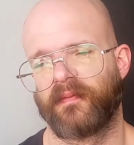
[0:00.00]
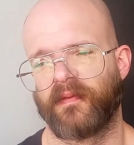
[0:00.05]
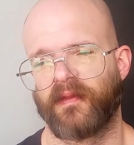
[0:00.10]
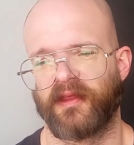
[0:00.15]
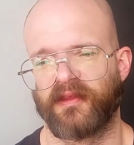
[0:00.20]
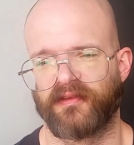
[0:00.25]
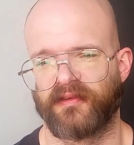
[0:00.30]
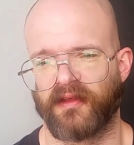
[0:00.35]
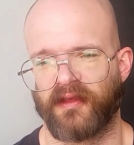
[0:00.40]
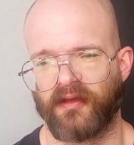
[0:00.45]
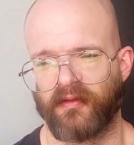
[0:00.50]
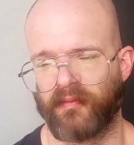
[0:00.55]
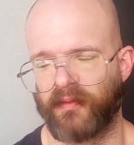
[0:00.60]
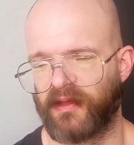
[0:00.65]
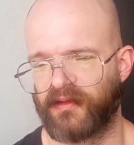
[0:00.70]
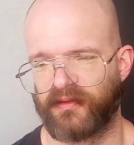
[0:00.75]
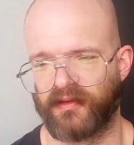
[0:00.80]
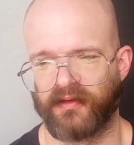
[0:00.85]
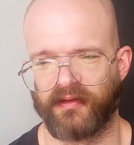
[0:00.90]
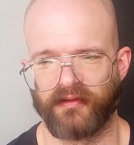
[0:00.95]
they sell
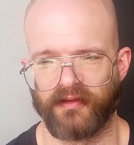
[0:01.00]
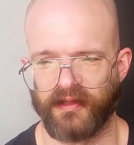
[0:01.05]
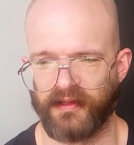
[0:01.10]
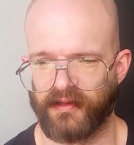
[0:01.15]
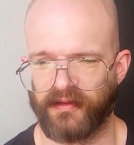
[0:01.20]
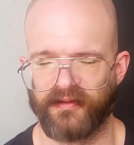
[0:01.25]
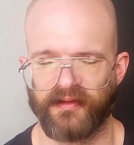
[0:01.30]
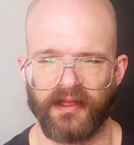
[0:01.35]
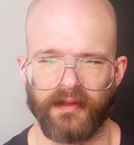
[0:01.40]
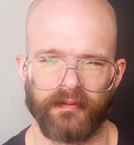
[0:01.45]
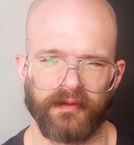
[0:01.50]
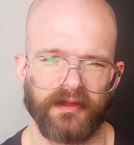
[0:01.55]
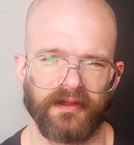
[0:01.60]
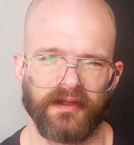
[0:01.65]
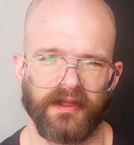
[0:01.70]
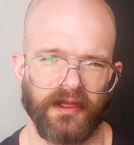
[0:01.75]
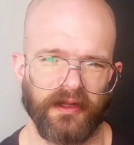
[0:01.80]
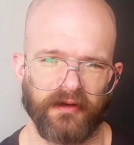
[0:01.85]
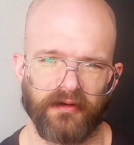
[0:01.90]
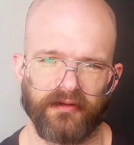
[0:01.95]
basically the same
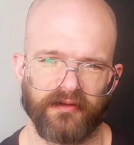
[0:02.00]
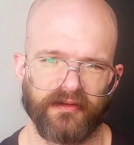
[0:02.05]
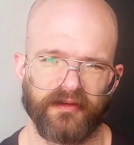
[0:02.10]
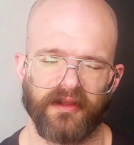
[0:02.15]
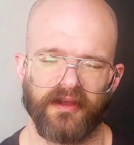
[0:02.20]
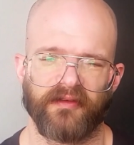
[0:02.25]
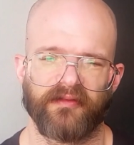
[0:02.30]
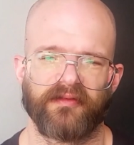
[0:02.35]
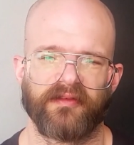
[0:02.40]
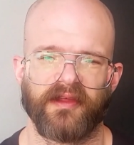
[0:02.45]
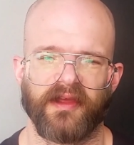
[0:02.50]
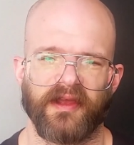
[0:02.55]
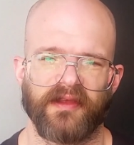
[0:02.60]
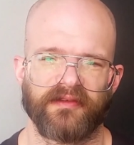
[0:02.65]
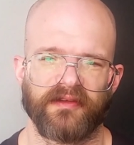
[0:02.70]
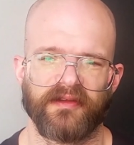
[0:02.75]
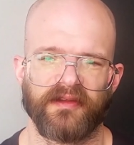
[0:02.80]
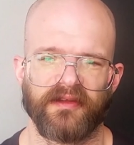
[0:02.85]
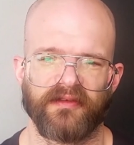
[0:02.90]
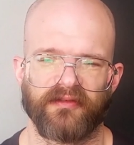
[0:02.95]
container of stuff that
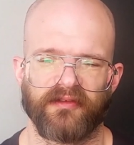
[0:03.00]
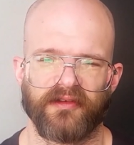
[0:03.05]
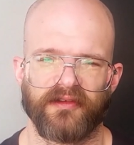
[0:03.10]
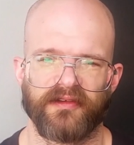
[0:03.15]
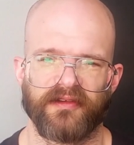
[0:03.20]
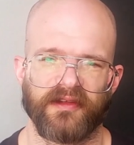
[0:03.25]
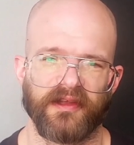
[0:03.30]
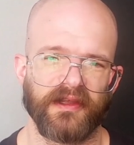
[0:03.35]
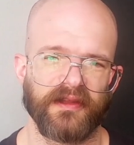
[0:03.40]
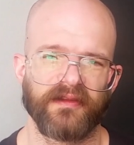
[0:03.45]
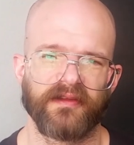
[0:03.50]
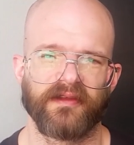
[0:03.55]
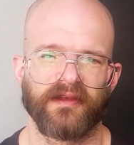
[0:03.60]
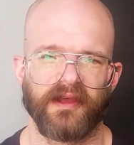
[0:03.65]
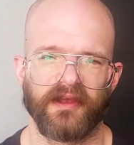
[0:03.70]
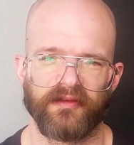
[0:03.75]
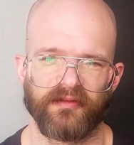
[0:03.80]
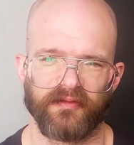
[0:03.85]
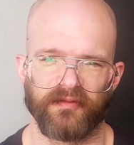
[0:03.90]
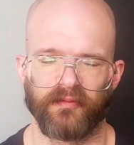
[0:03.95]
has a different scent.
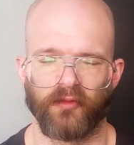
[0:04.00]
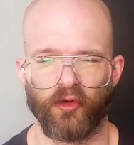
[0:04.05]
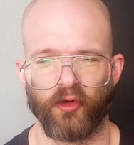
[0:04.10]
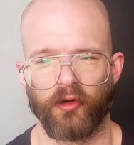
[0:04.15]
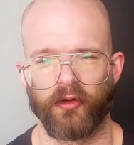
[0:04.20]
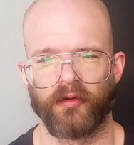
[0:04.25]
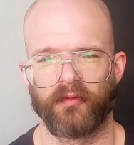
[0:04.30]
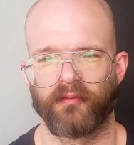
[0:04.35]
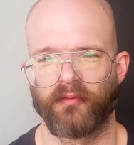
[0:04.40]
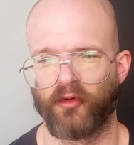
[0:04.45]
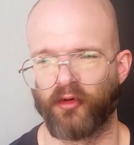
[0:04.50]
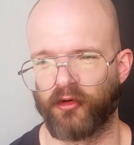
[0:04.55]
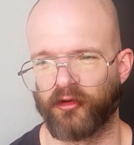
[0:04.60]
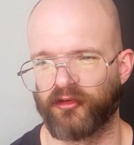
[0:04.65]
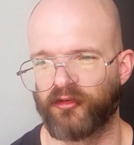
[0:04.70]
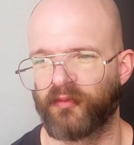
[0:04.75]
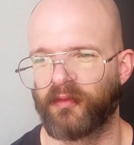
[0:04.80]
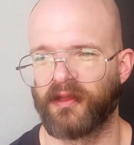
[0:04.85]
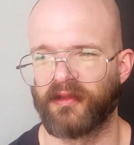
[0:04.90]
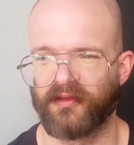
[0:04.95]
It has more
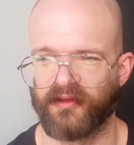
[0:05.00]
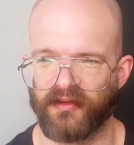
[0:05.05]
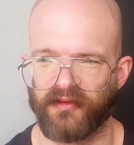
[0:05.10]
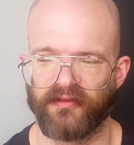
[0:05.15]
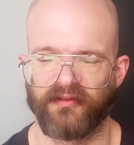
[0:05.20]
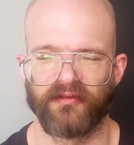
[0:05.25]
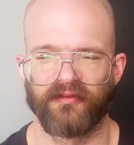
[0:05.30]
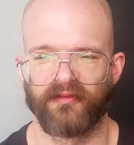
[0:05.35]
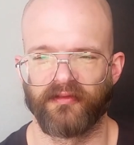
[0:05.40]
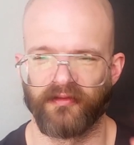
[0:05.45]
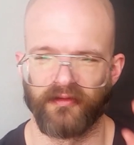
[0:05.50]
expensive